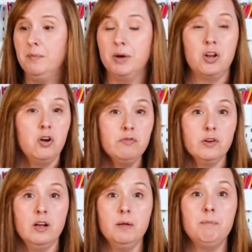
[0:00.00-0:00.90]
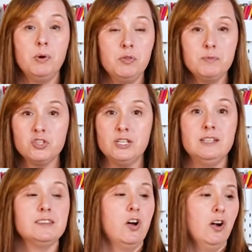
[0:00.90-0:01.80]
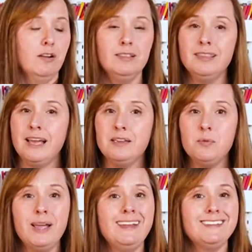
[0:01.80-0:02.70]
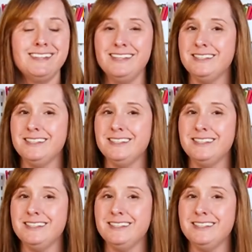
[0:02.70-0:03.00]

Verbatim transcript: But overall, both machines are lightweight,